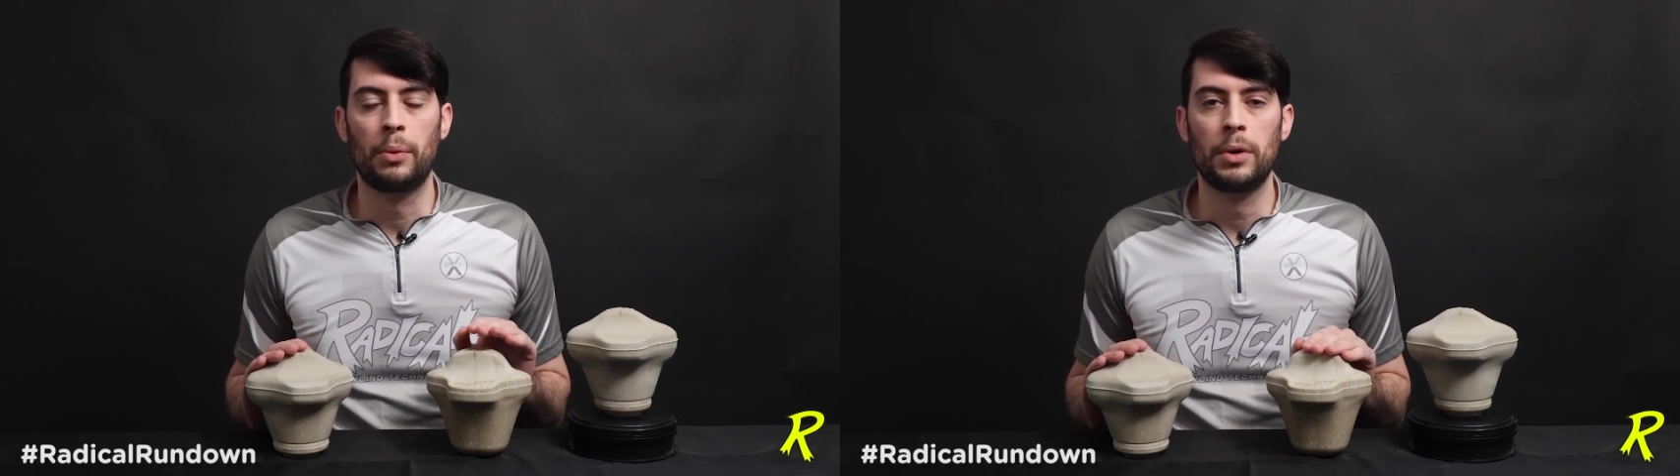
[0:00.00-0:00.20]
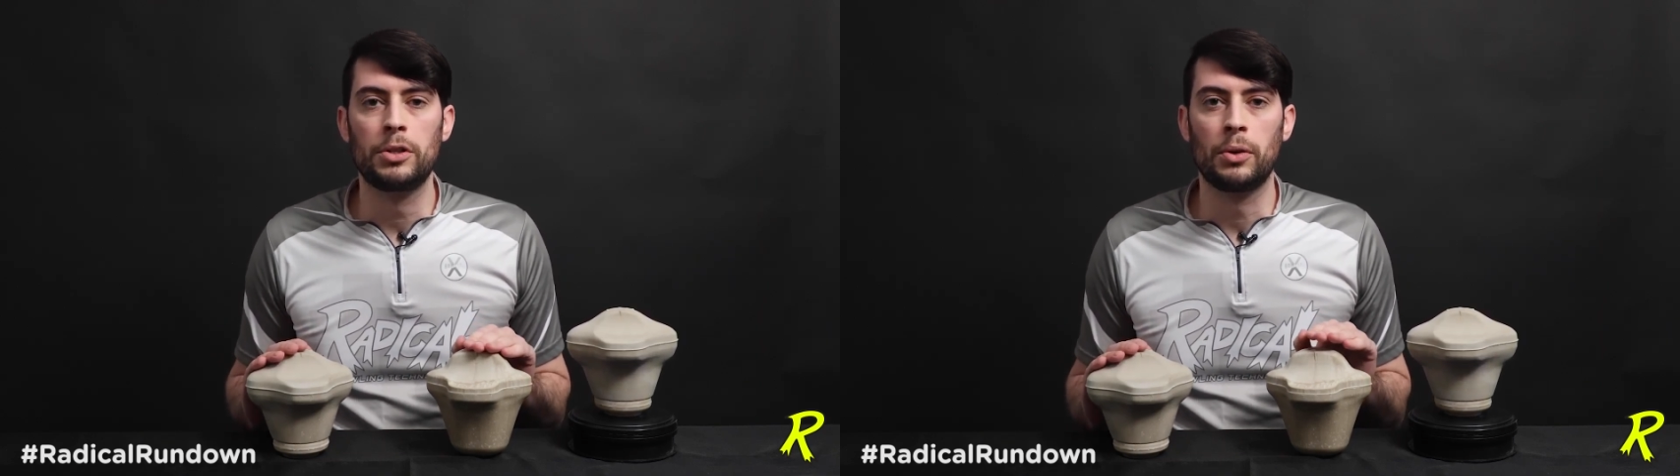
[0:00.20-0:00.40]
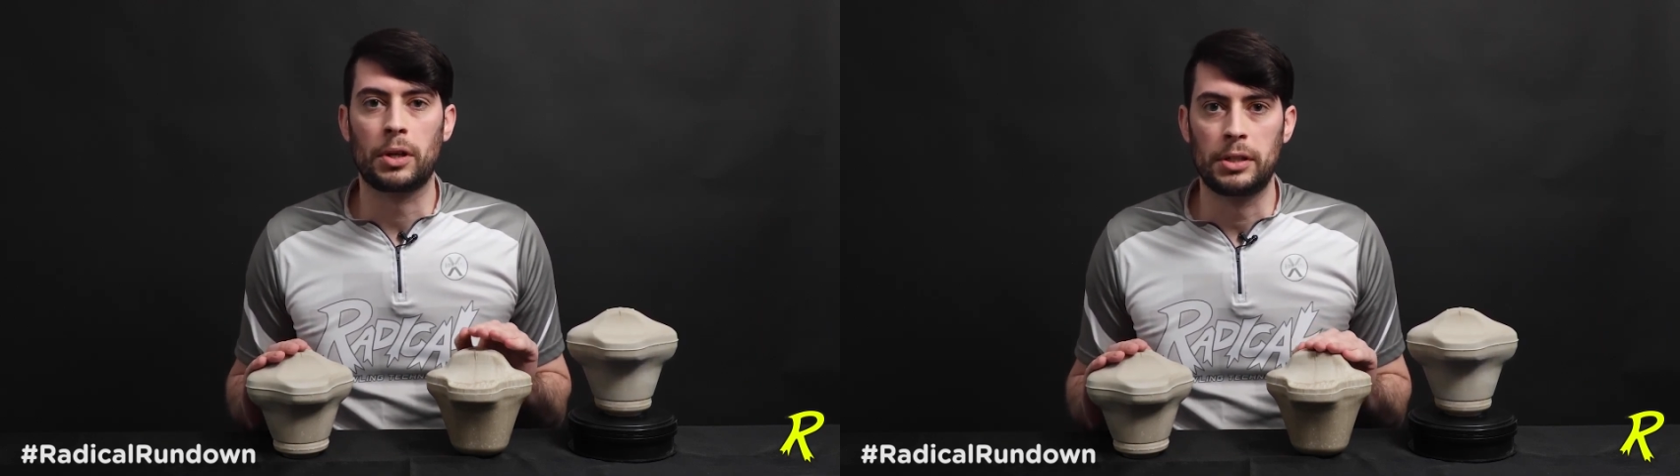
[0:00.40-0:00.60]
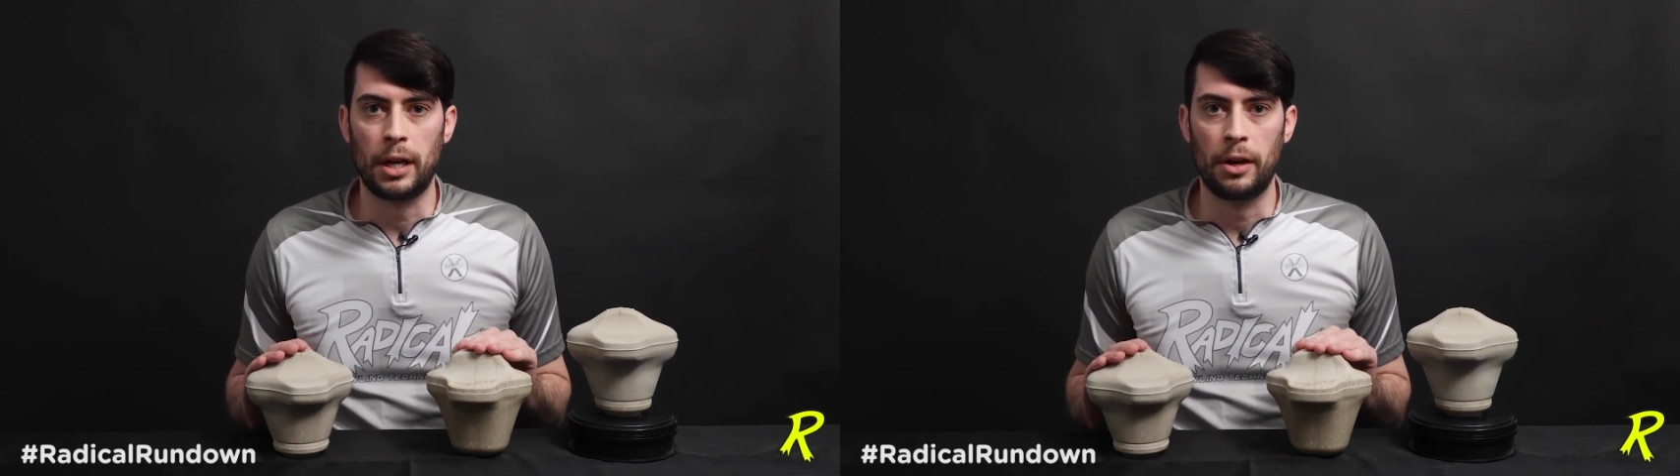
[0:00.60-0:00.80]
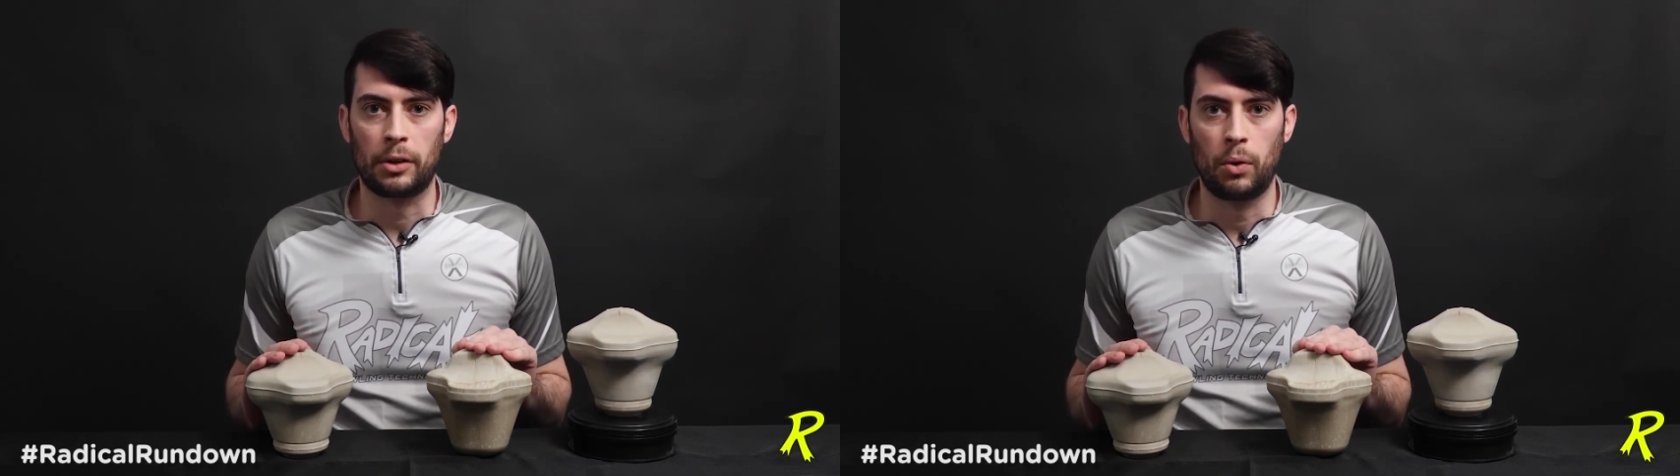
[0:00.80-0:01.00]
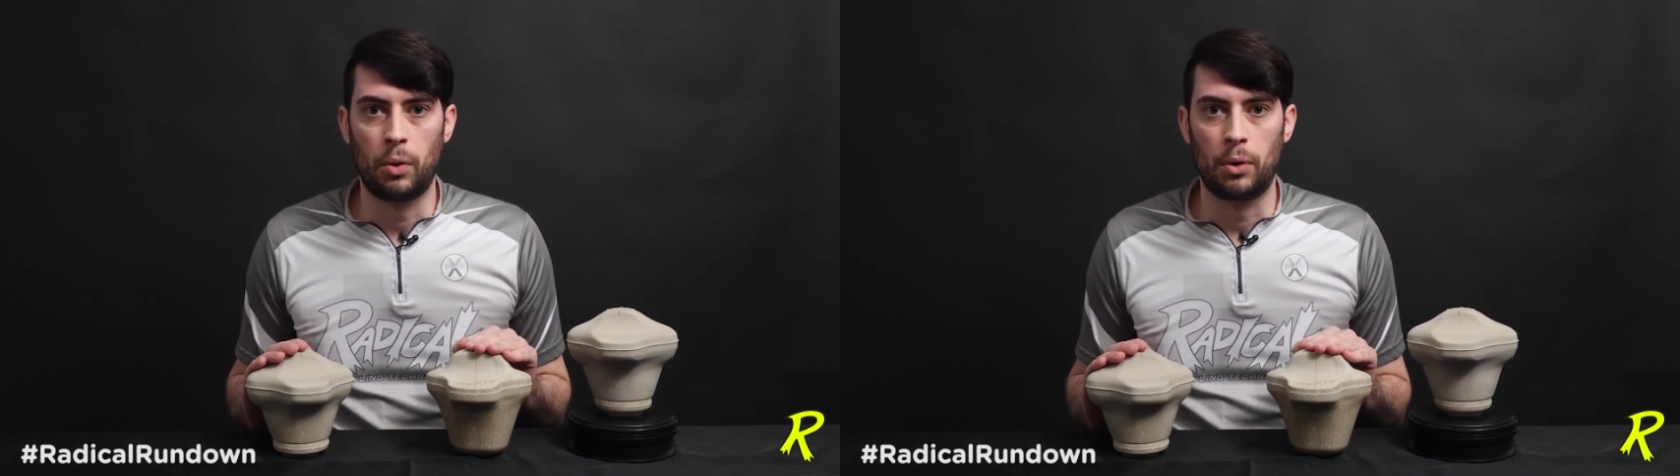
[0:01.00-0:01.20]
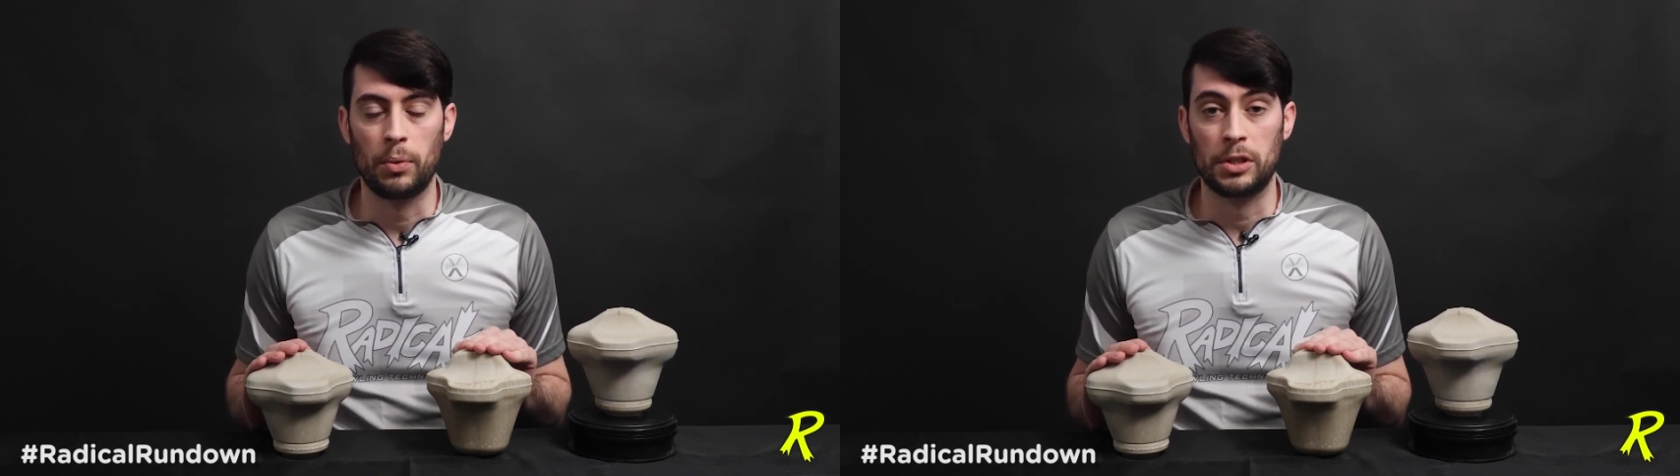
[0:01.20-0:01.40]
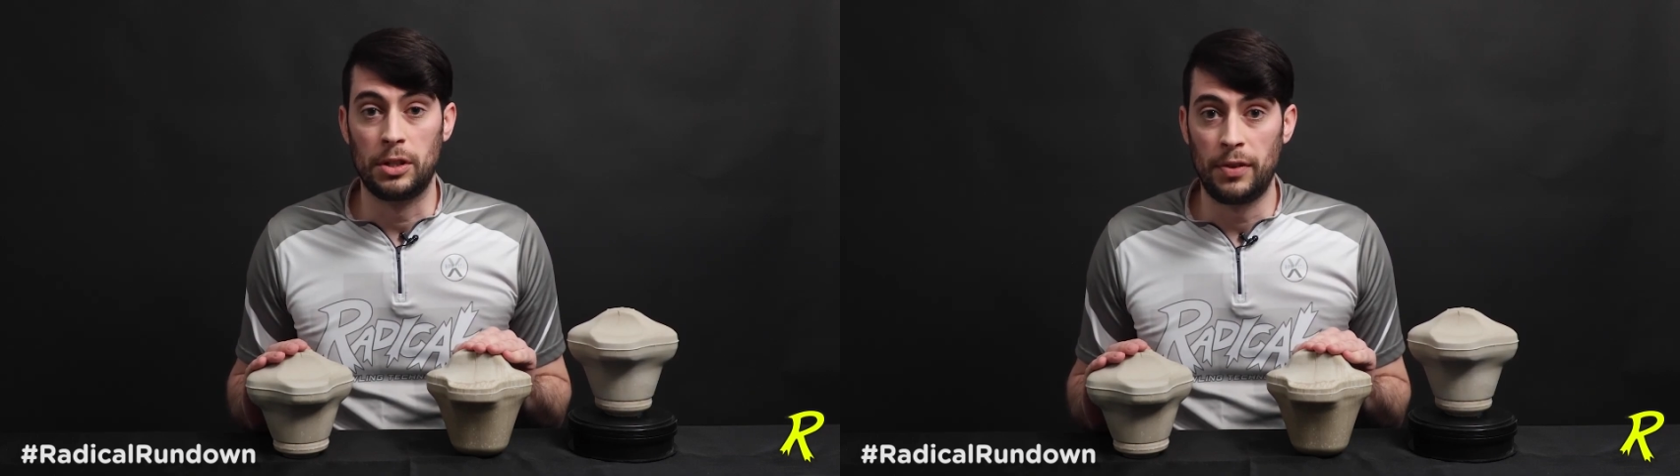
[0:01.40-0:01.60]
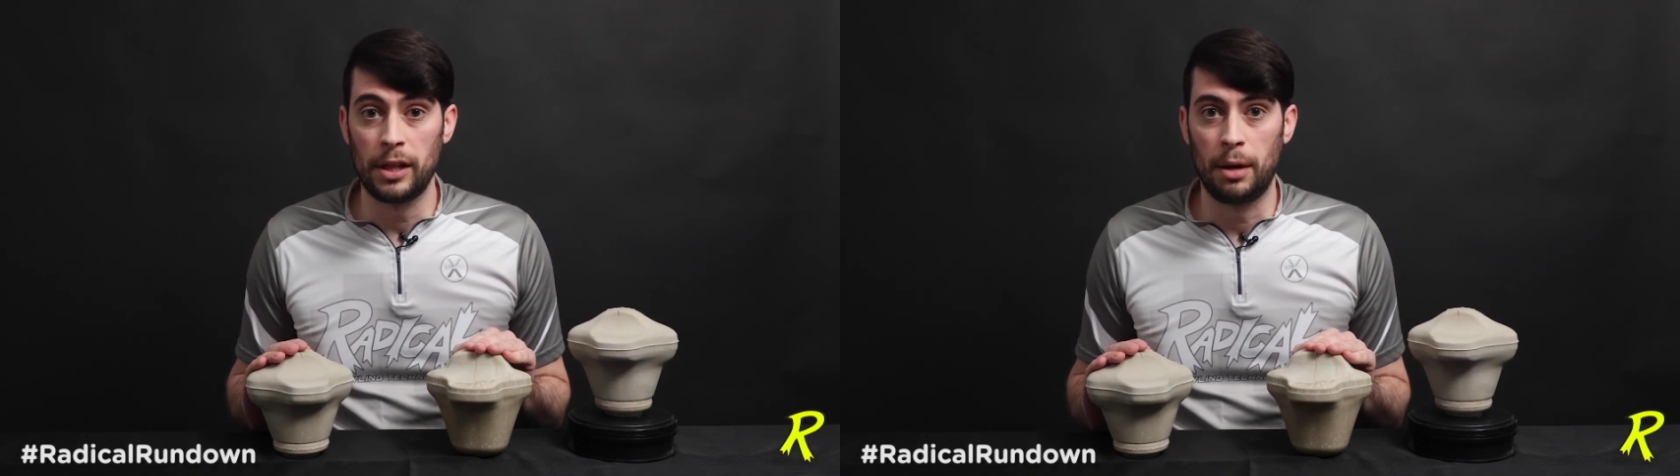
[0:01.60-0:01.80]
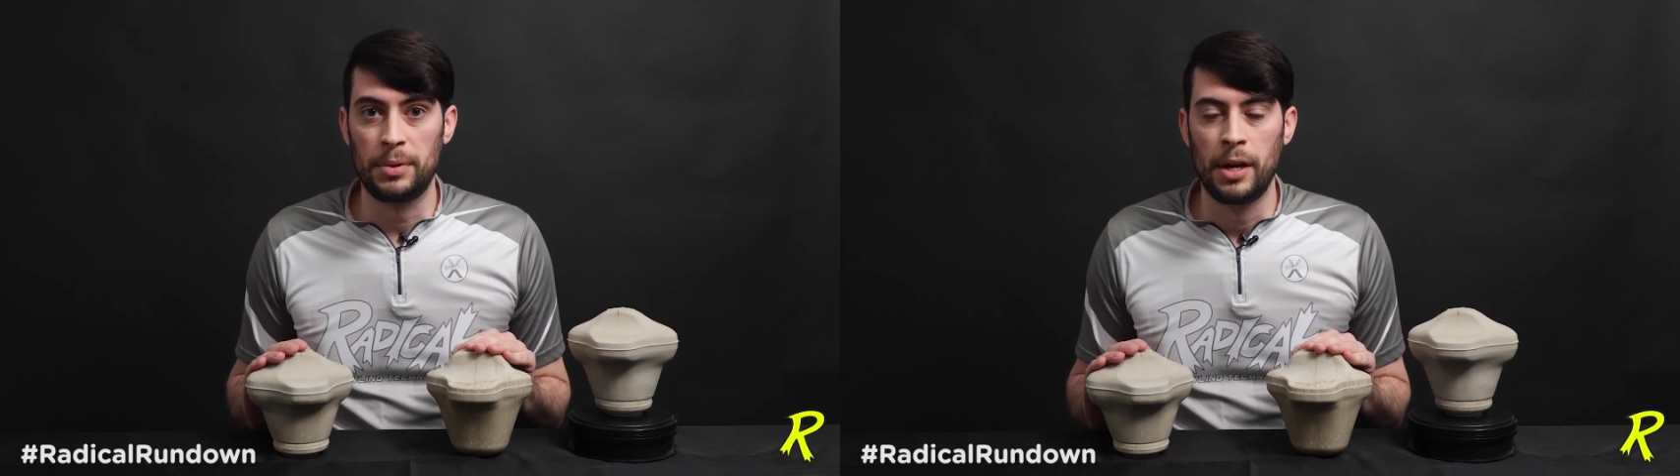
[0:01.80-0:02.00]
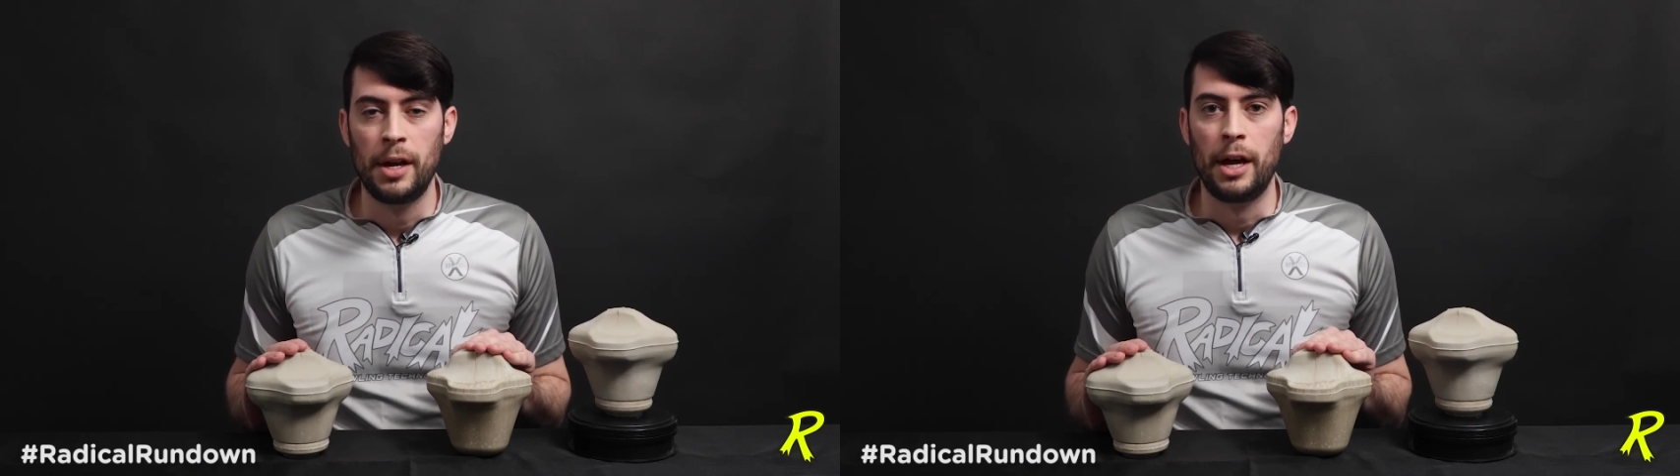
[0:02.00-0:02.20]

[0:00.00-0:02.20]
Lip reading: original Katana Core was developed,